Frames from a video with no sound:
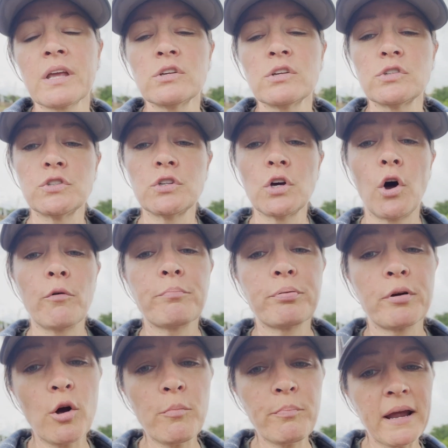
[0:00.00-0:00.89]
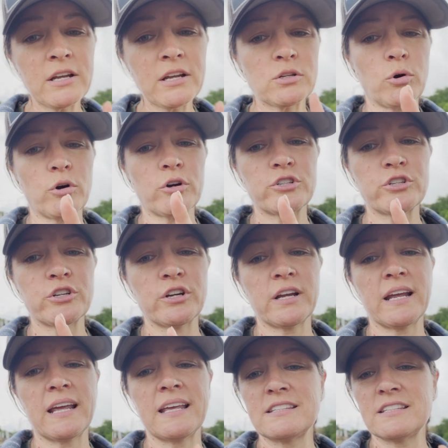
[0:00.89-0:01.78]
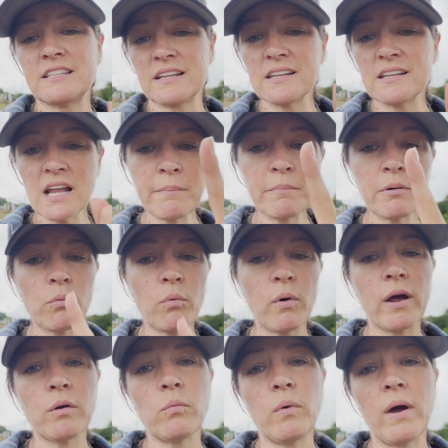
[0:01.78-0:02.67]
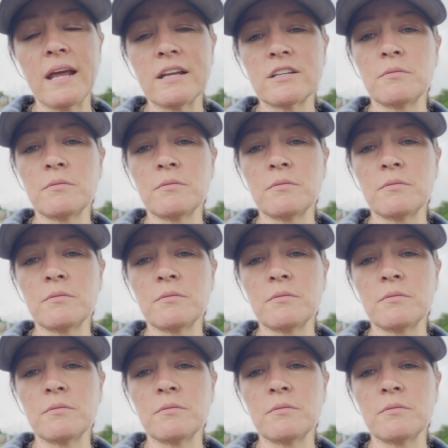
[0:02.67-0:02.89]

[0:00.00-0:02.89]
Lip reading: So propane torching is the #1 way